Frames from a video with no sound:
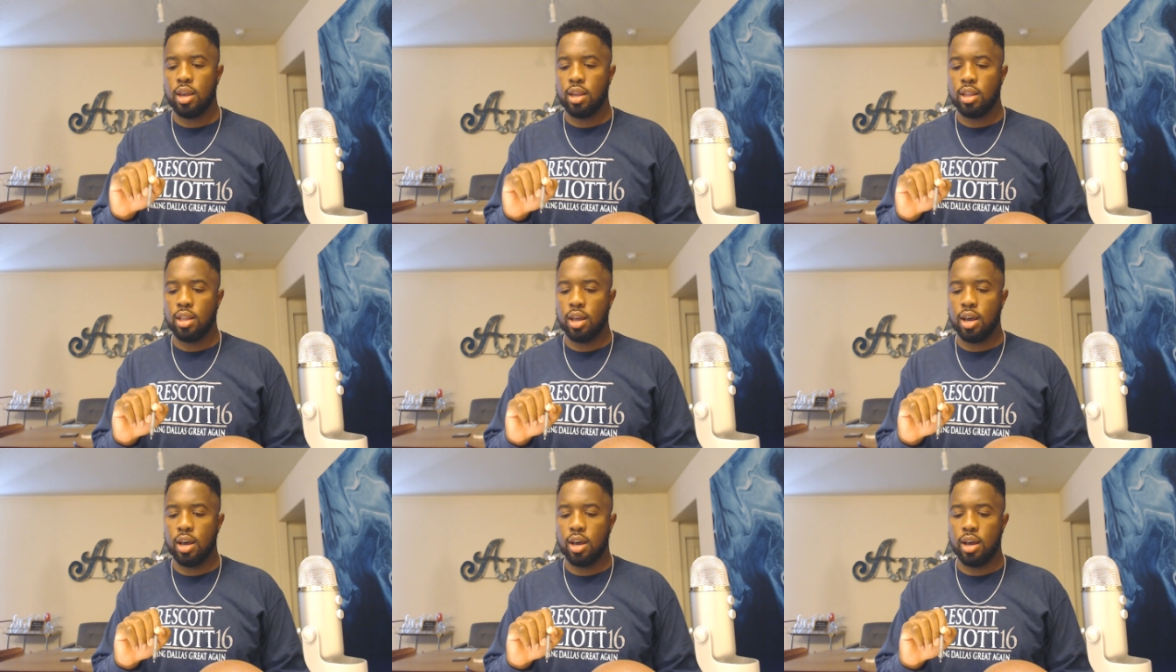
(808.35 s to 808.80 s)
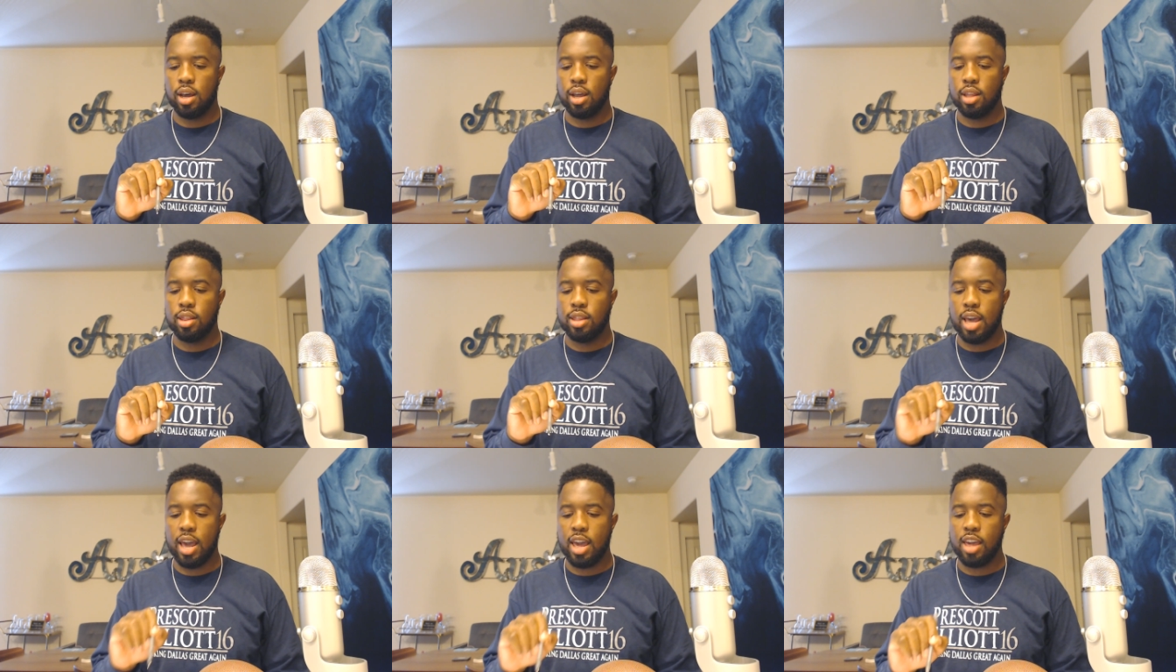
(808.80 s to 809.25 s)
the
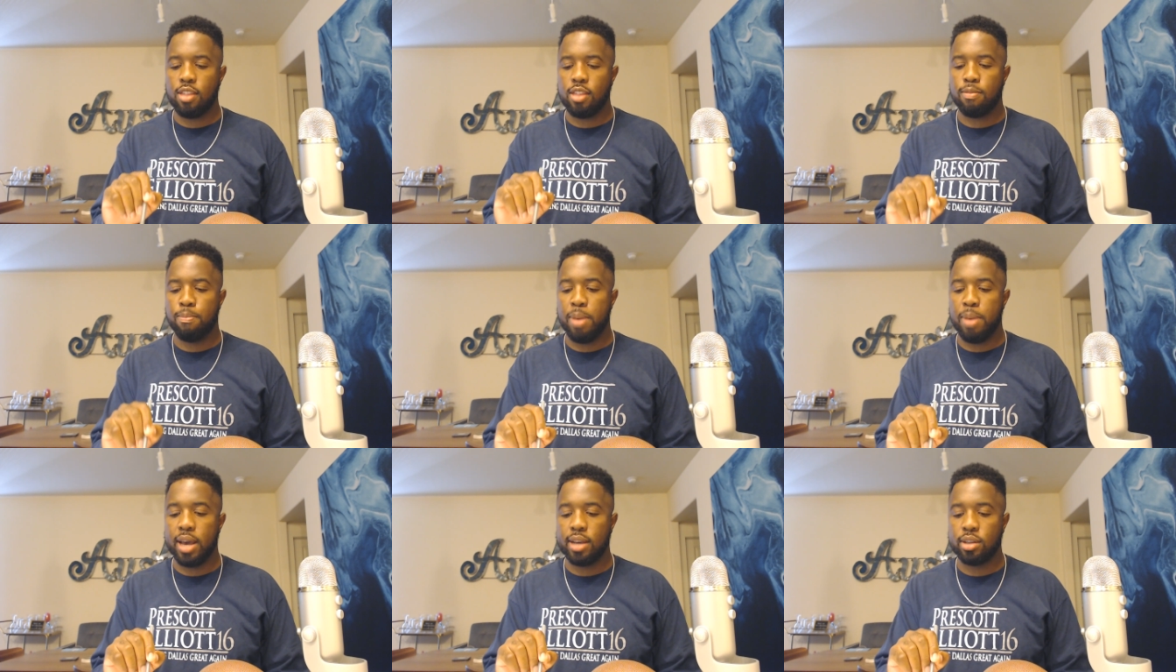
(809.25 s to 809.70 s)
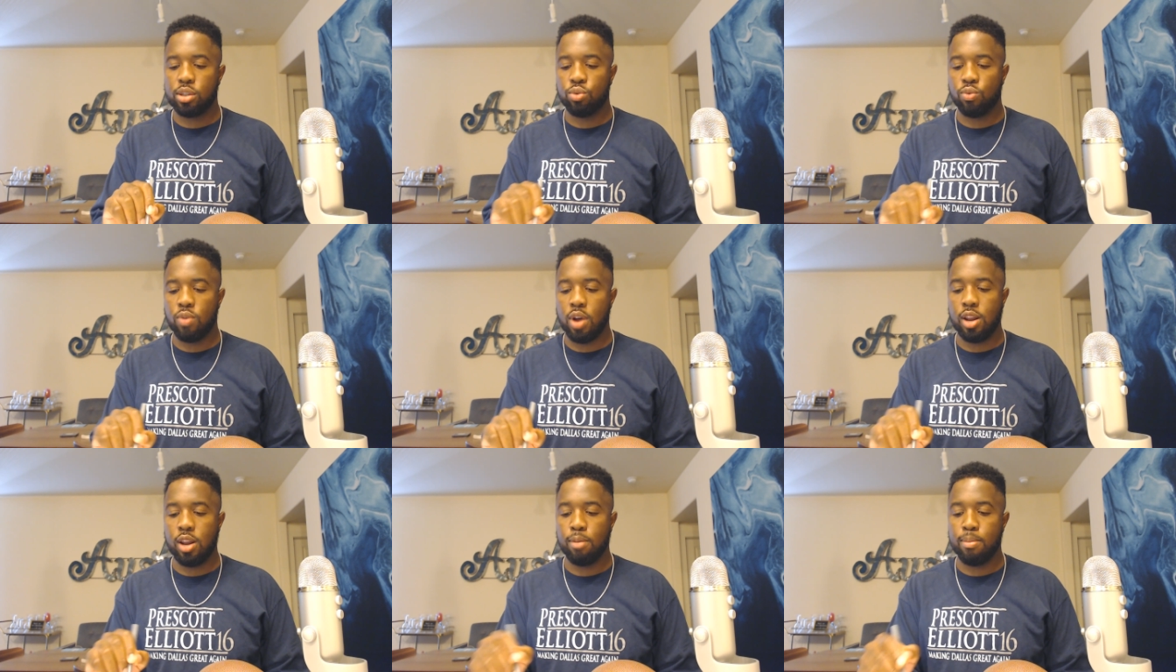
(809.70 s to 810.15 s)
eighth best
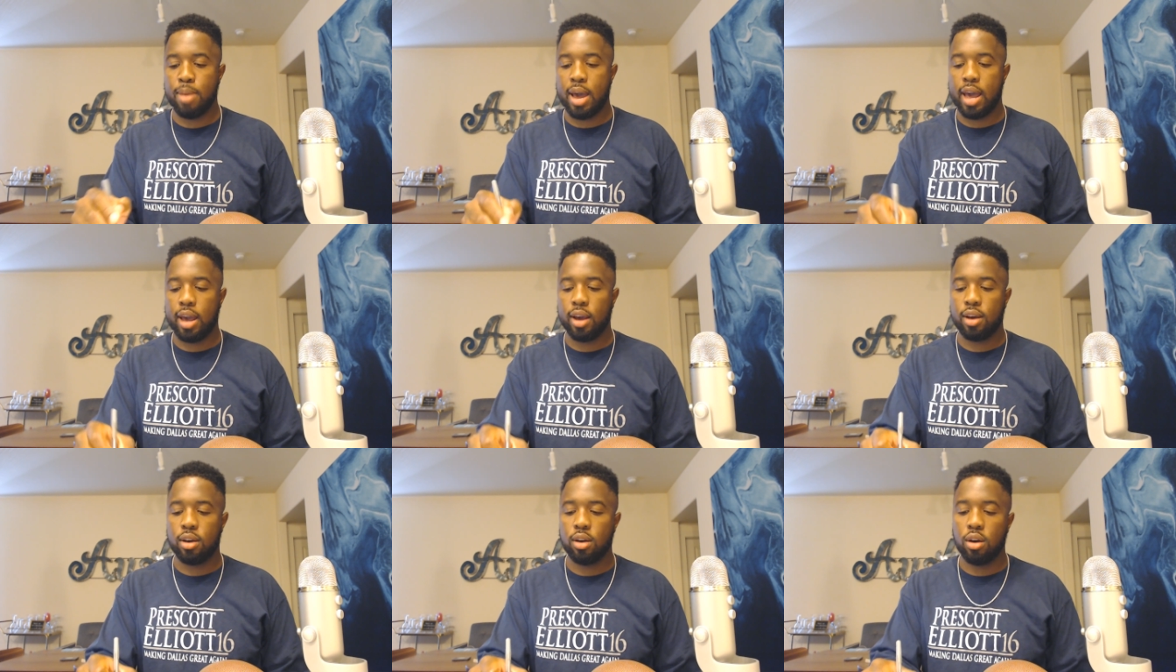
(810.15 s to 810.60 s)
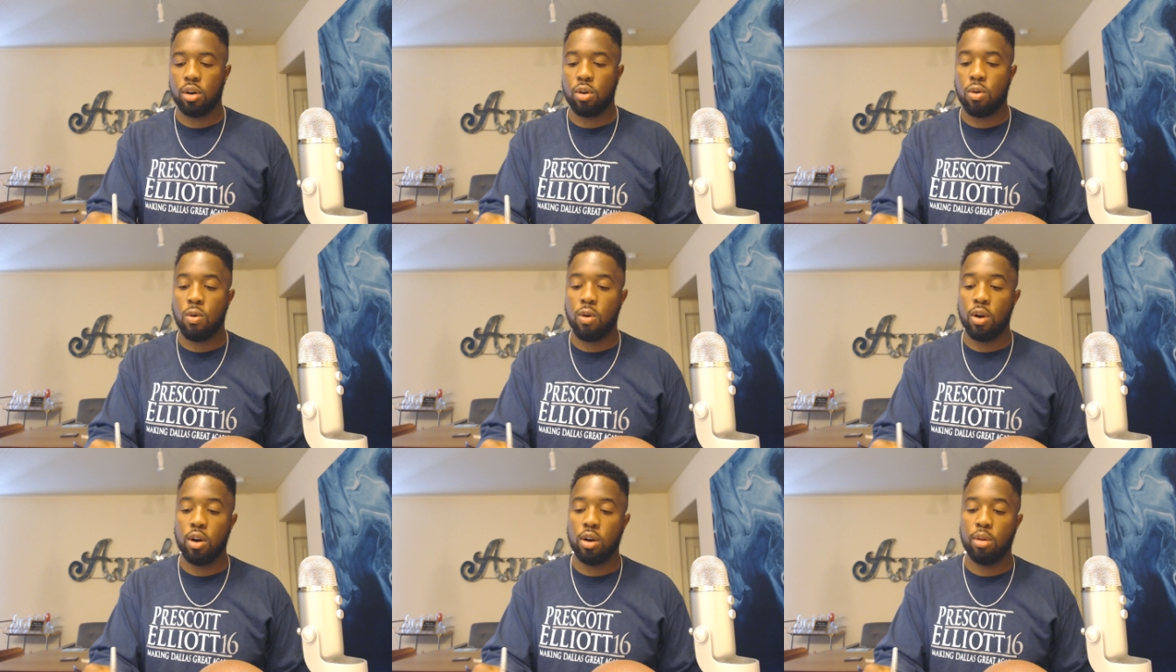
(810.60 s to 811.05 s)
running back
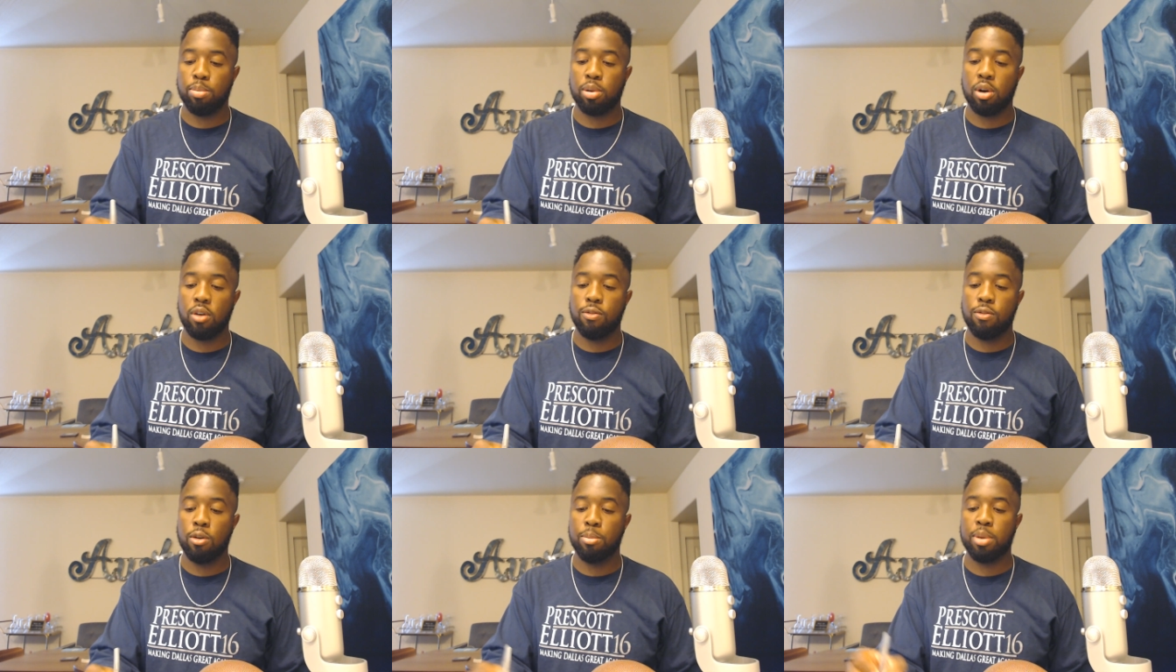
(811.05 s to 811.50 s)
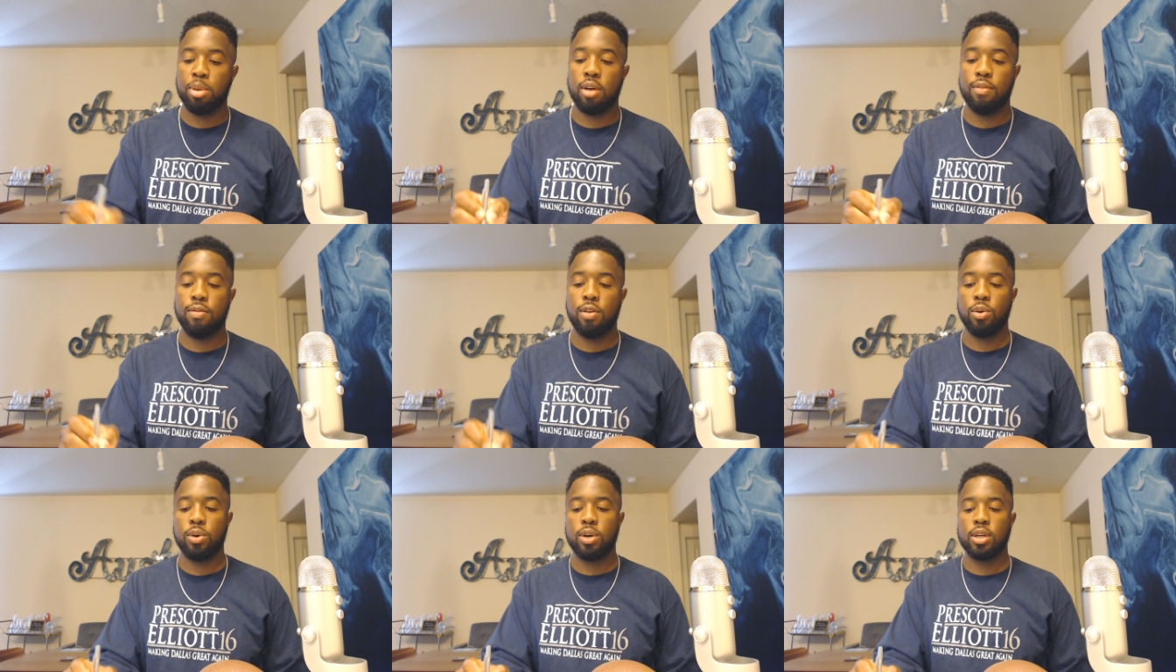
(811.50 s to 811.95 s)
according to Pro Football
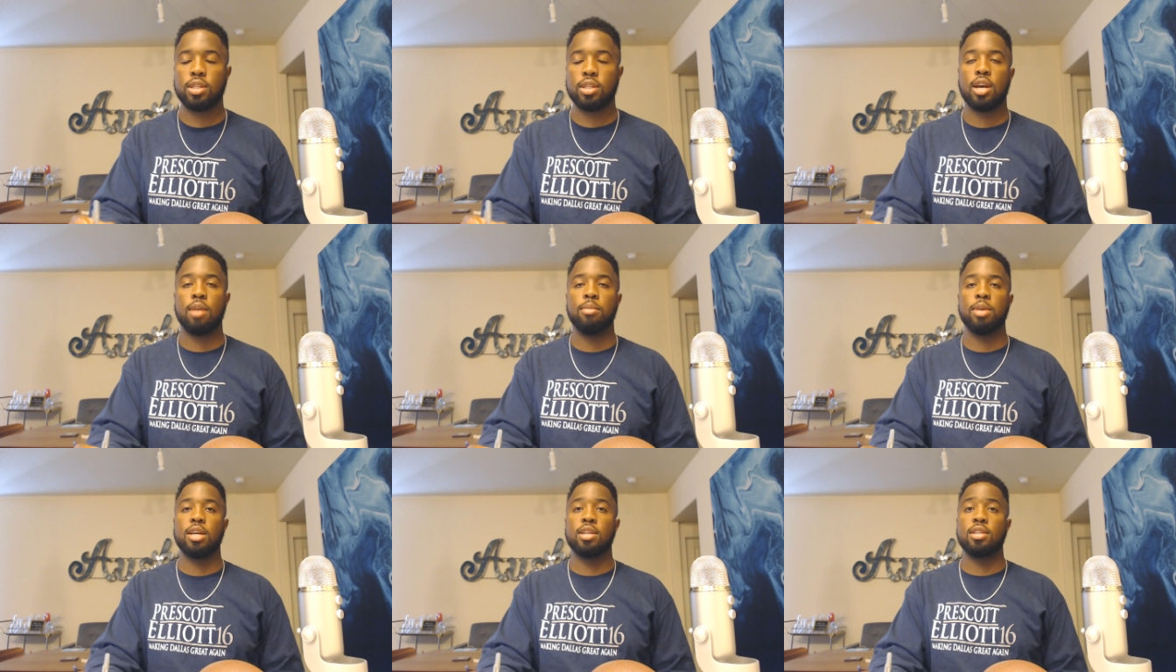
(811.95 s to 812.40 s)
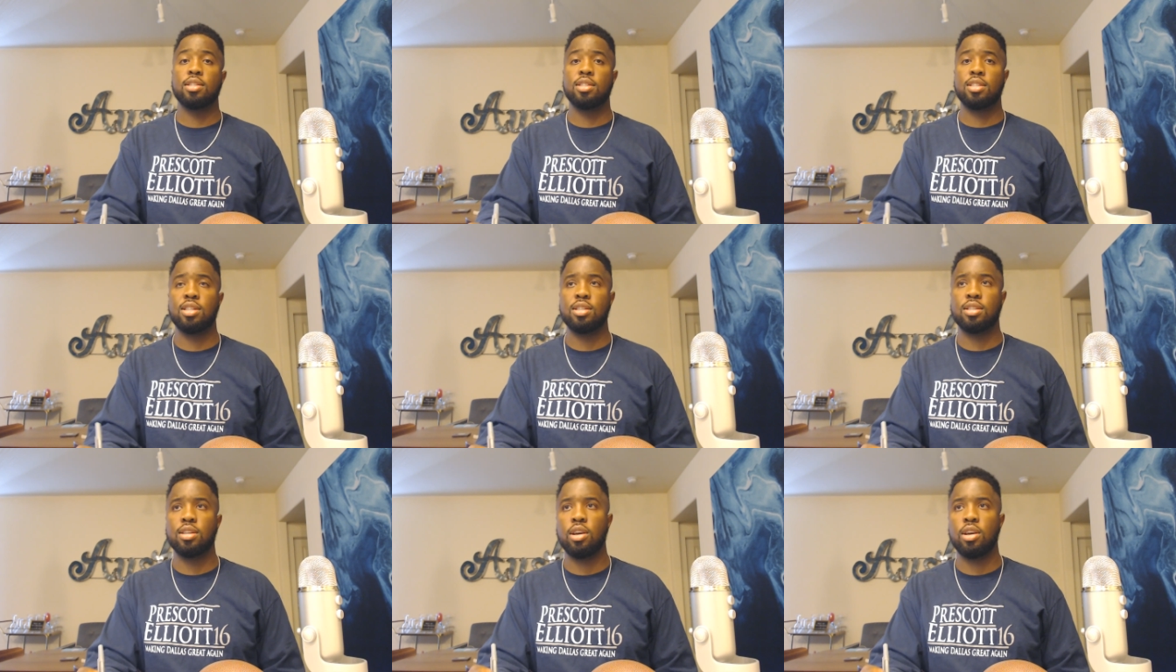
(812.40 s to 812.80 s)
Focus coming into the season.